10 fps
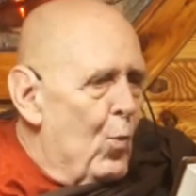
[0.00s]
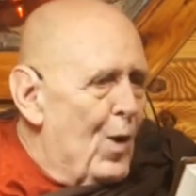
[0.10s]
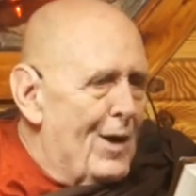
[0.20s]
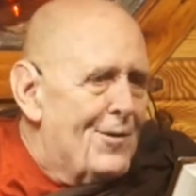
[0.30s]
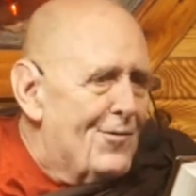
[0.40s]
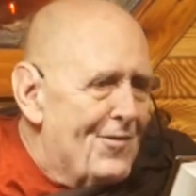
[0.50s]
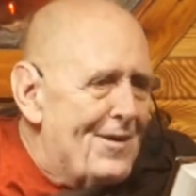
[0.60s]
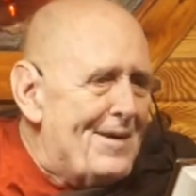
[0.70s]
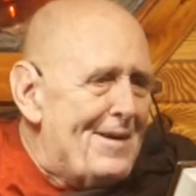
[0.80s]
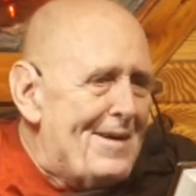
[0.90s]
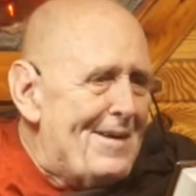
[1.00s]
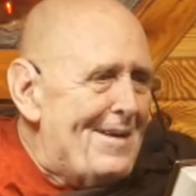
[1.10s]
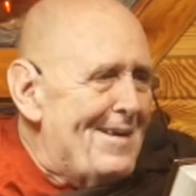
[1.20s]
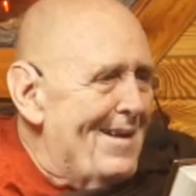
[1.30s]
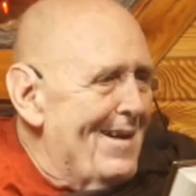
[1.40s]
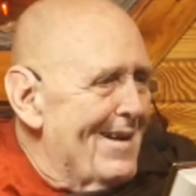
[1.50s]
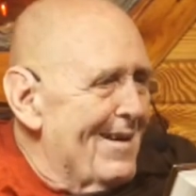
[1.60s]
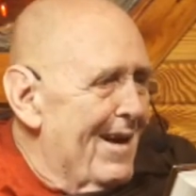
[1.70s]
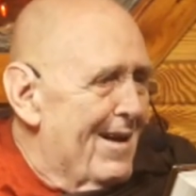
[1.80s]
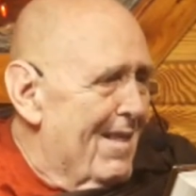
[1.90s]
was.
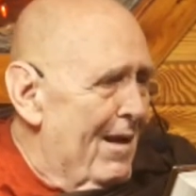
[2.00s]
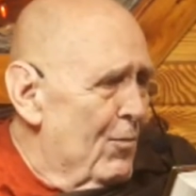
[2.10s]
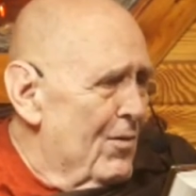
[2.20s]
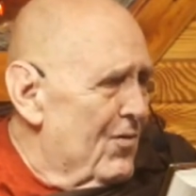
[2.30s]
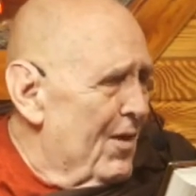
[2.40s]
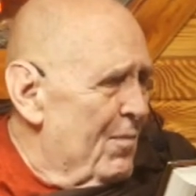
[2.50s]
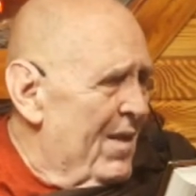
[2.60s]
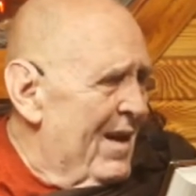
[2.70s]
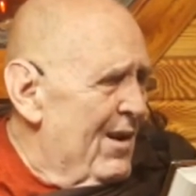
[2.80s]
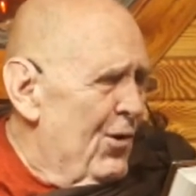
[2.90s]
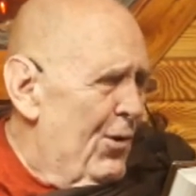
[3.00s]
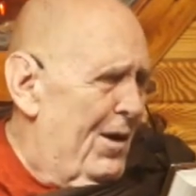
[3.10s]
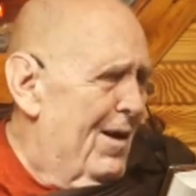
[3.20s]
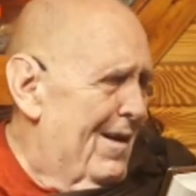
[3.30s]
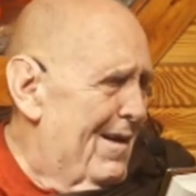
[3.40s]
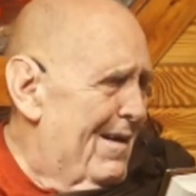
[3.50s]
Like that was something good.